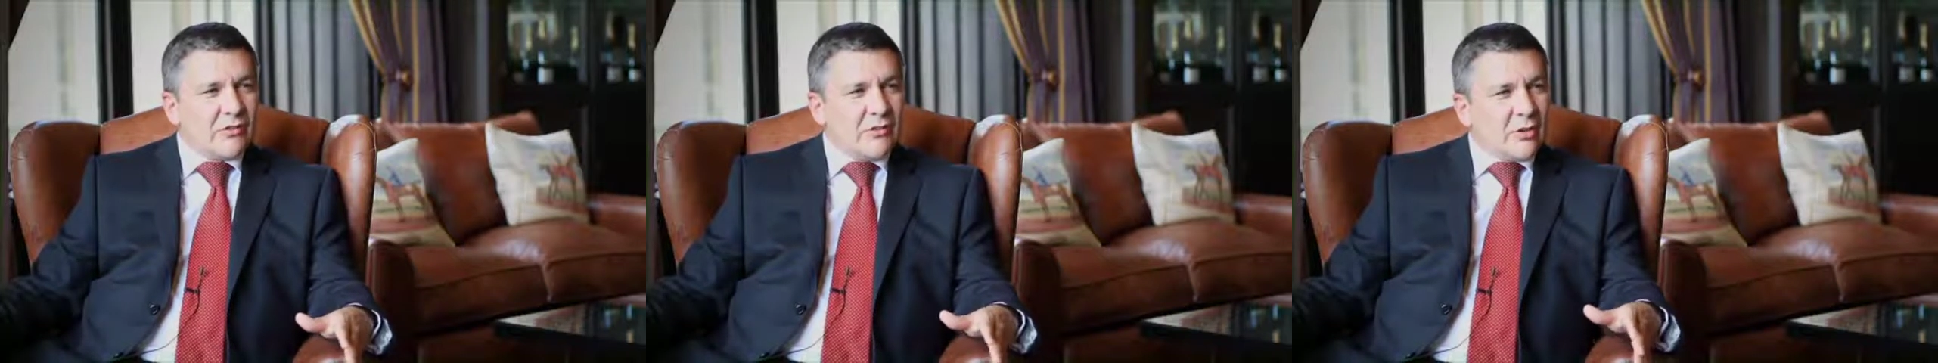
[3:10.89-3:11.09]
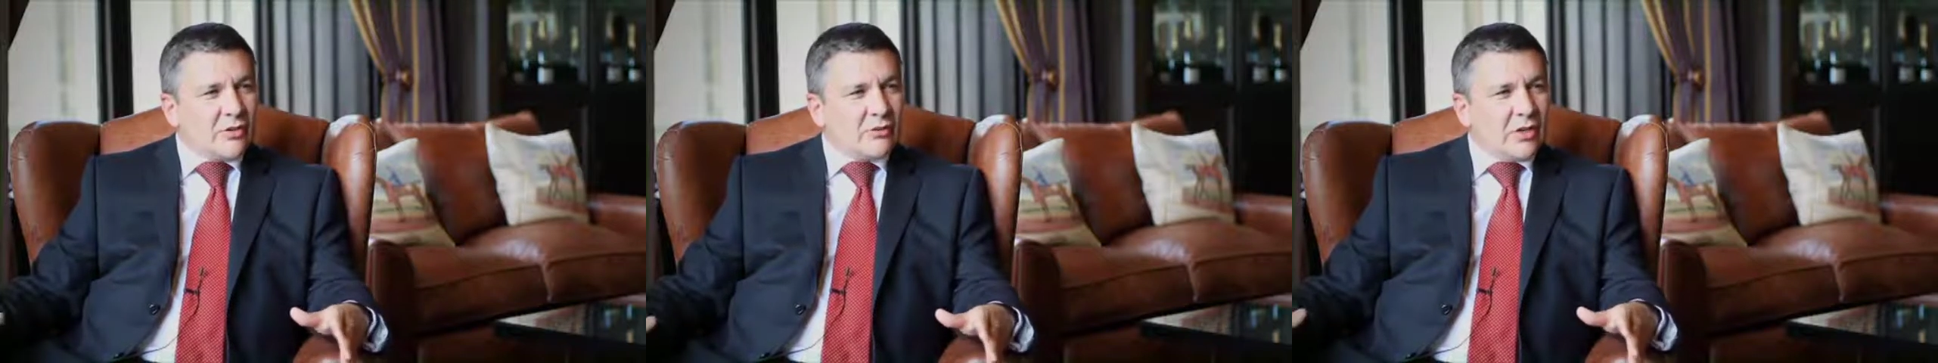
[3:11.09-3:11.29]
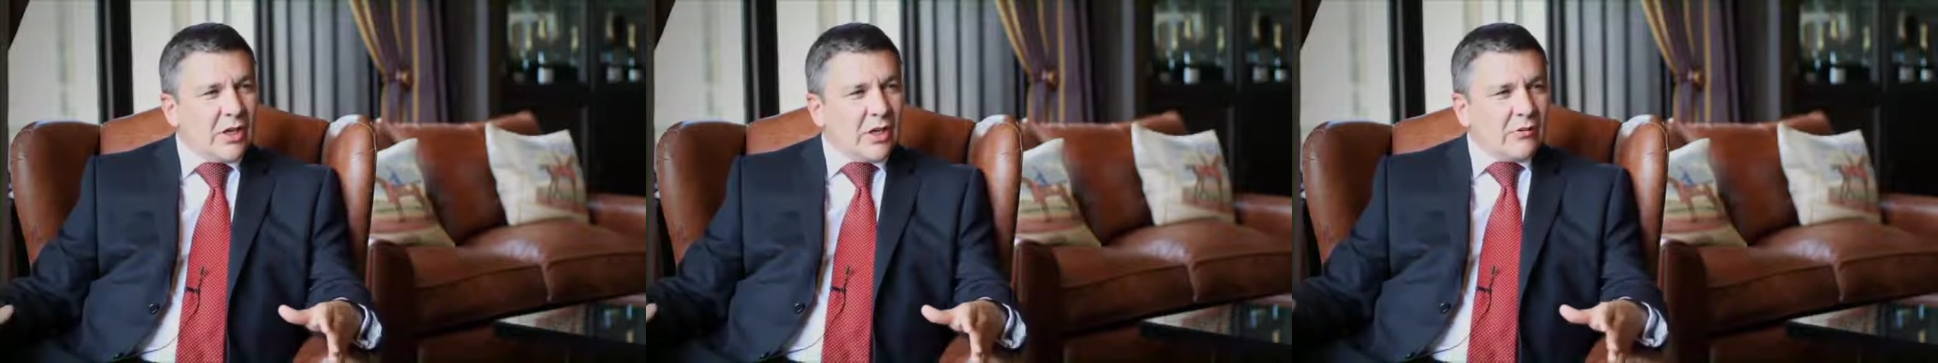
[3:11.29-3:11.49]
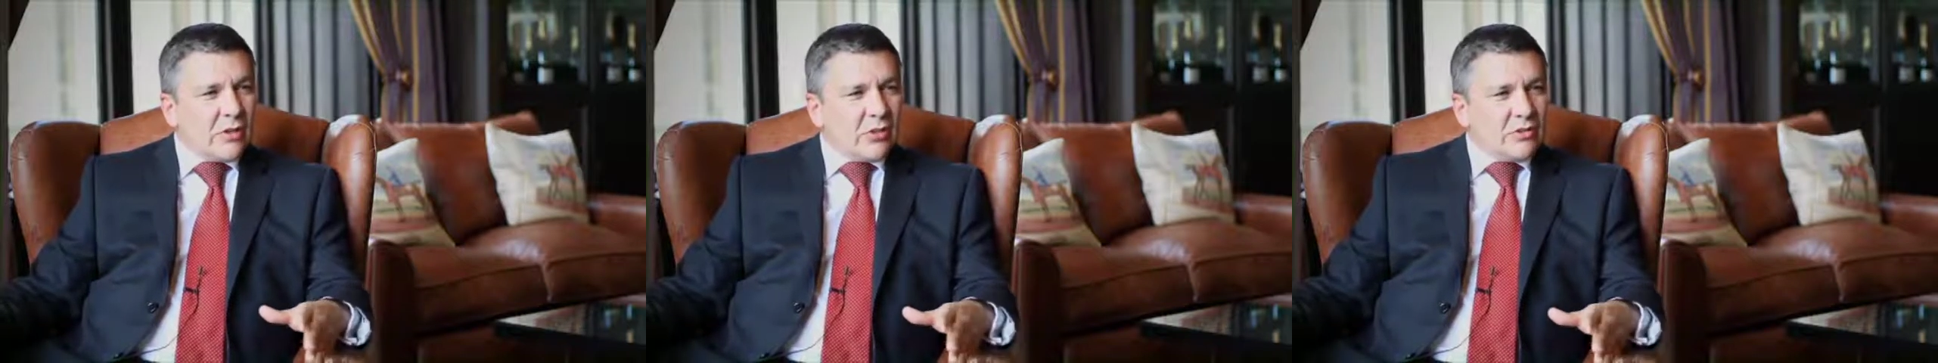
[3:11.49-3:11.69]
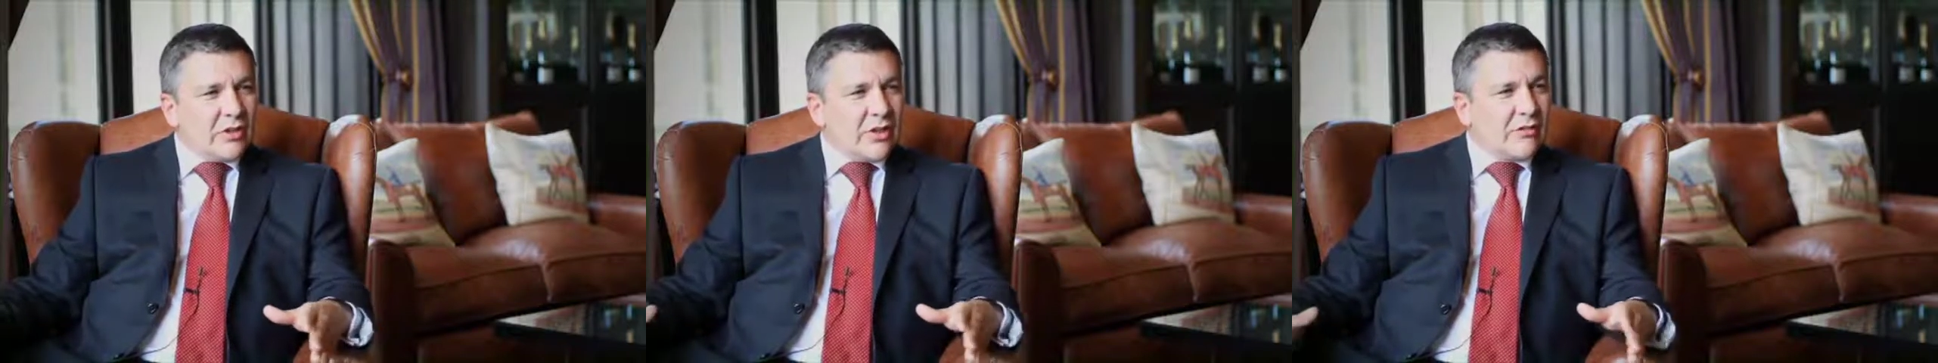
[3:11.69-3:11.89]
If
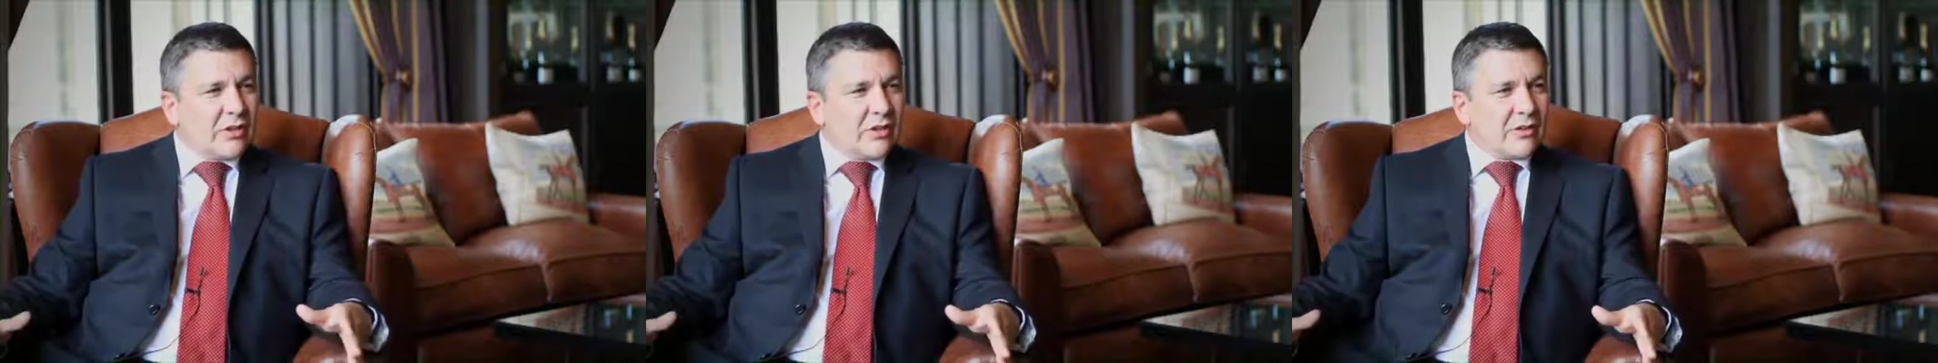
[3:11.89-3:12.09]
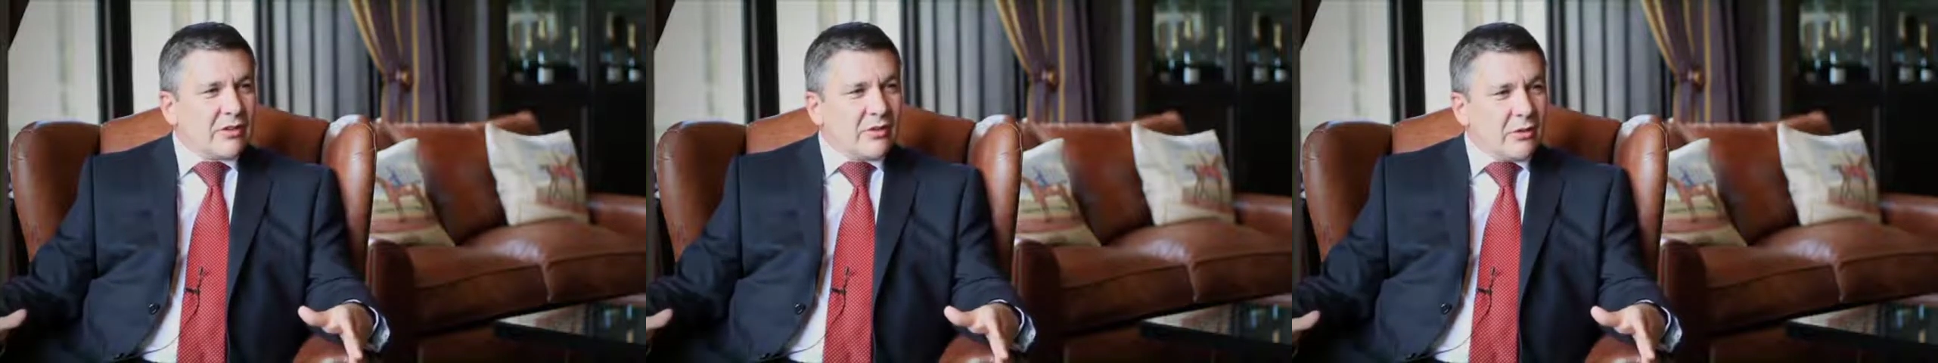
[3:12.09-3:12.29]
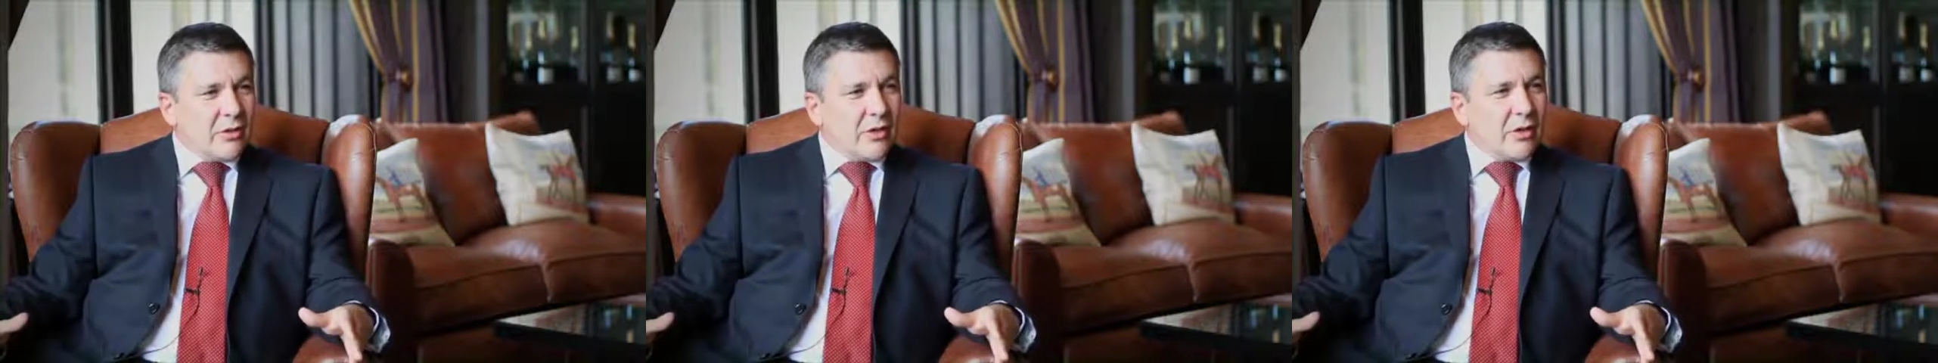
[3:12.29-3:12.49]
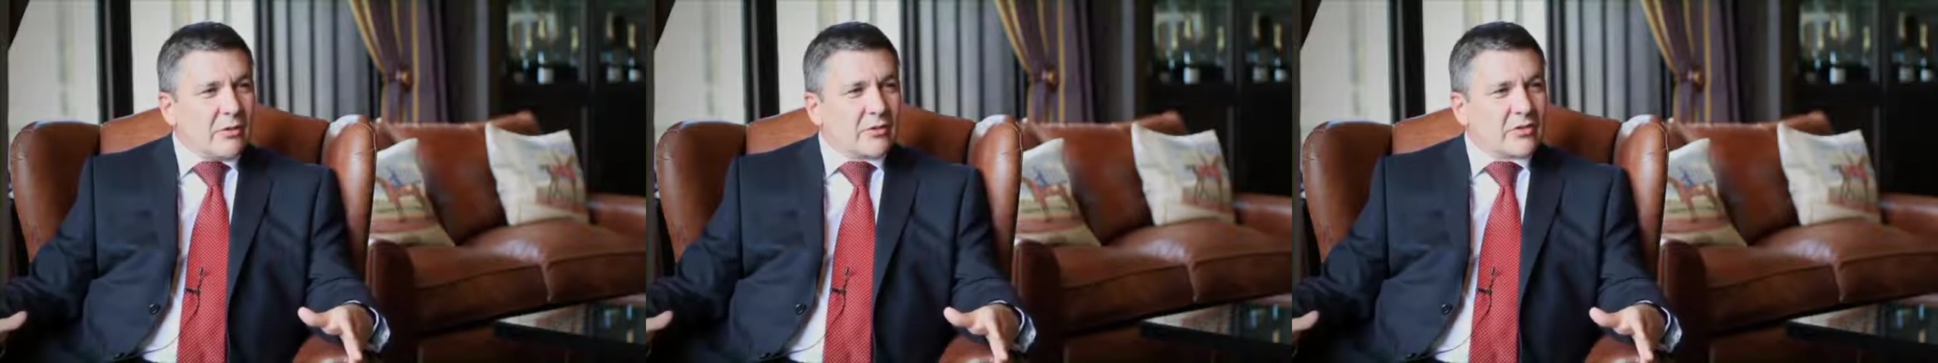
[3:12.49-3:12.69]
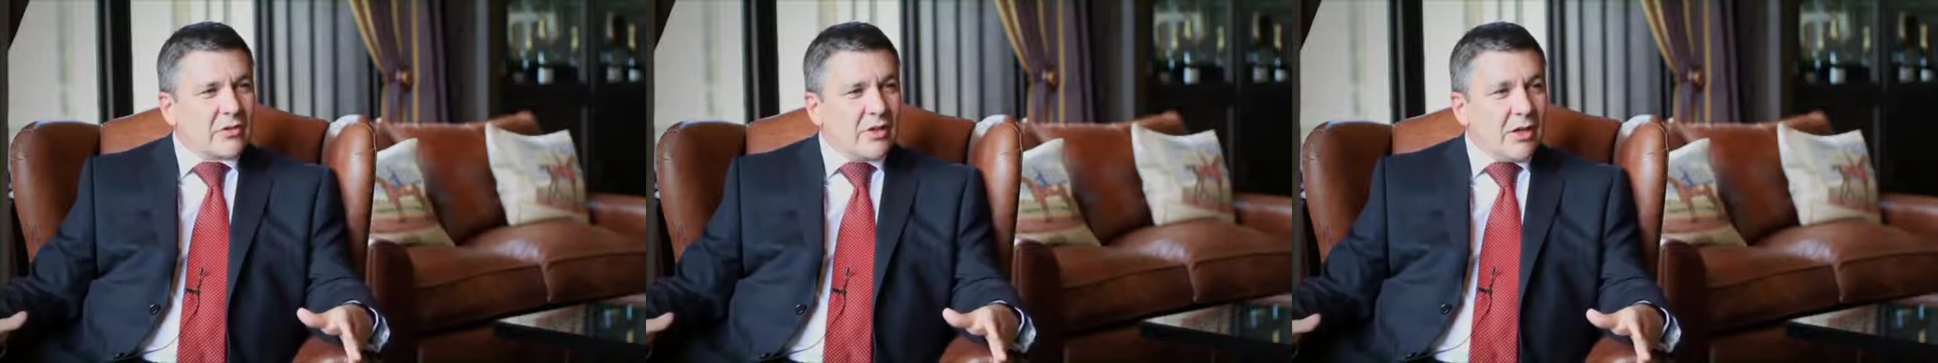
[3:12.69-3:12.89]
you're leaving your
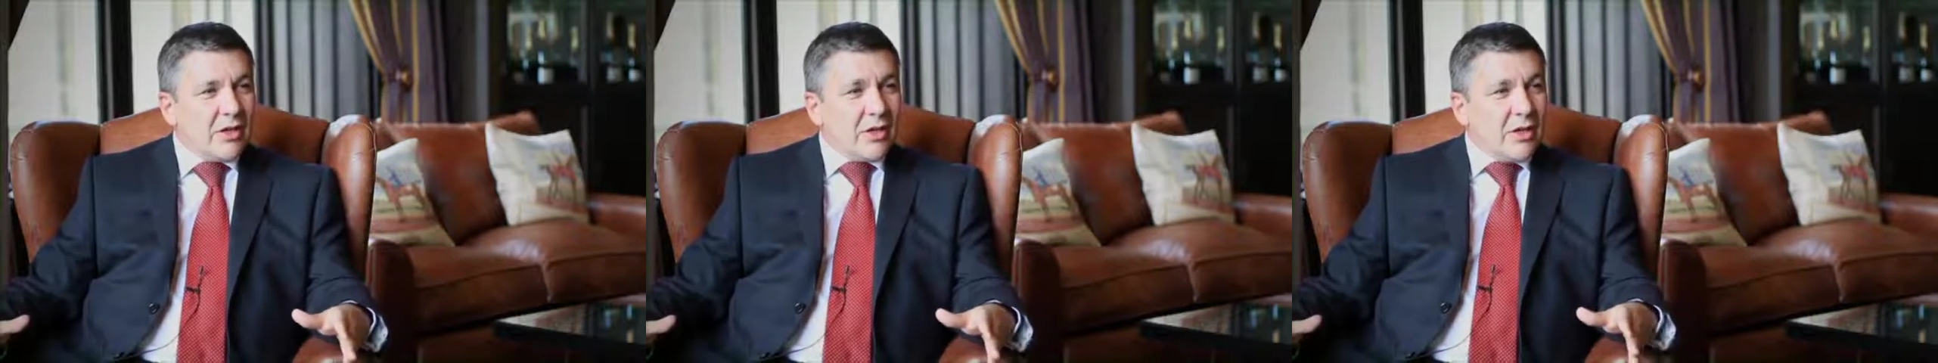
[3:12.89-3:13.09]
house